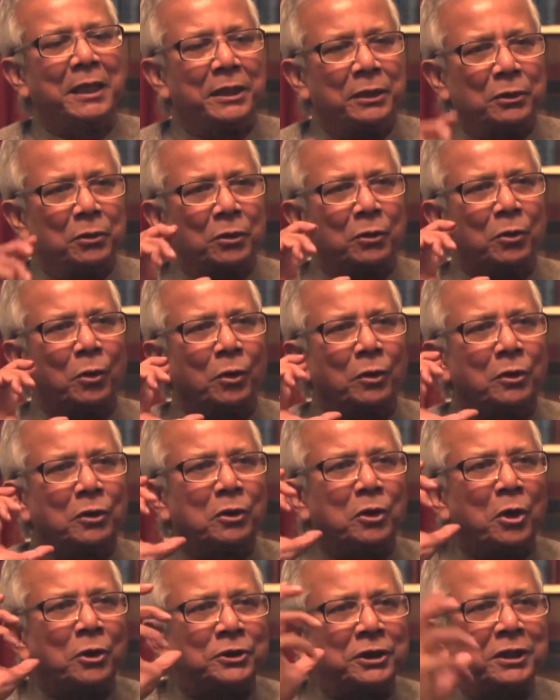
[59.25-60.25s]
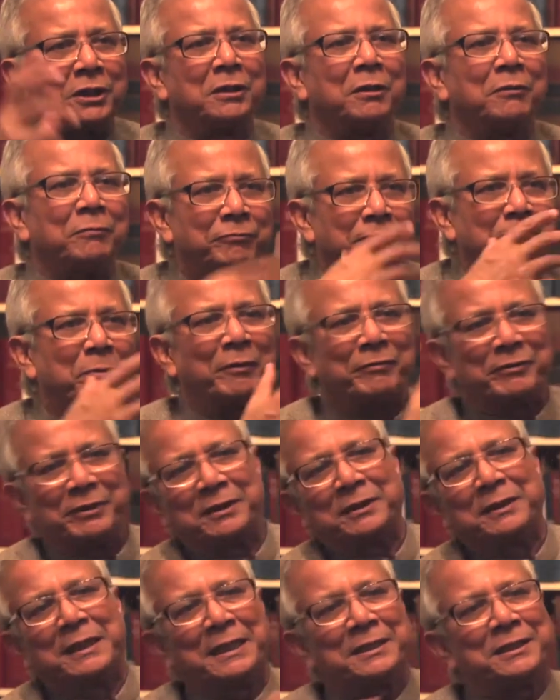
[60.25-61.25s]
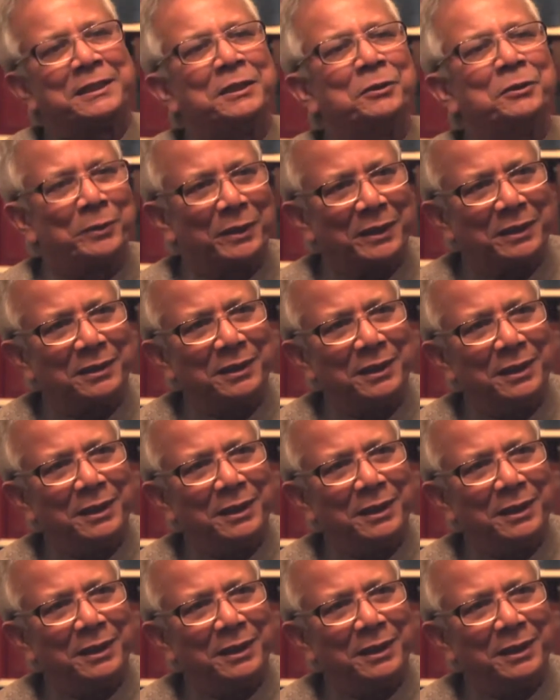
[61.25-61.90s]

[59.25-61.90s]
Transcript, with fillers: your whole logic of profit gets it.